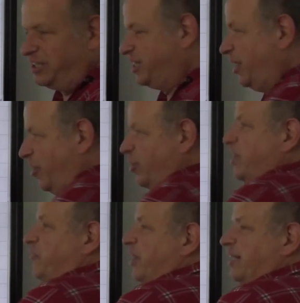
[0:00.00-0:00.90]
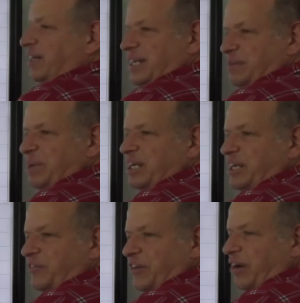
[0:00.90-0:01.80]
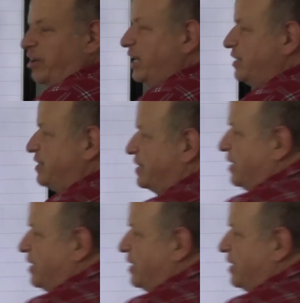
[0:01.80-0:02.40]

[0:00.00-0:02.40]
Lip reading: there are only finitely many invariants